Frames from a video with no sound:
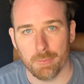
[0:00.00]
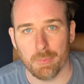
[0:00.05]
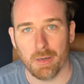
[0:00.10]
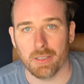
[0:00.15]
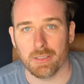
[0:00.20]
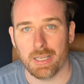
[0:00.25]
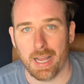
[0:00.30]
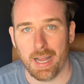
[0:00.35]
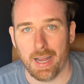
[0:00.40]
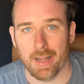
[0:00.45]

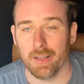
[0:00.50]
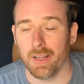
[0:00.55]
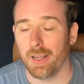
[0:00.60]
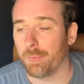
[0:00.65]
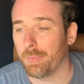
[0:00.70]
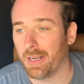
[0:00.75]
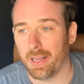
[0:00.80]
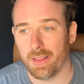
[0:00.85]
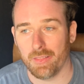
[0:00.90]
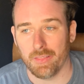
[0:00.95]
about data, I
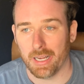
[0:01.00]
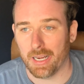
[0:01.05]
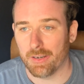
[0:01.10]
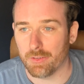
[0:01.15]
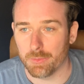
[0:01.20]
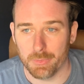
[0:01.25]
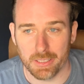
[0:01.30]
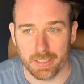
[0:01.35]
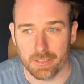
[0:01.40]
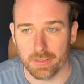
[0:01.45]
mean, I think
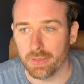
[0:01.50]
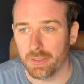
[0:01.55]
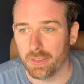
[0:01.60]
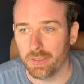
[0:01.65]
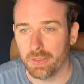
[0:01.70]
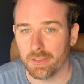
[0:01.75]
everybody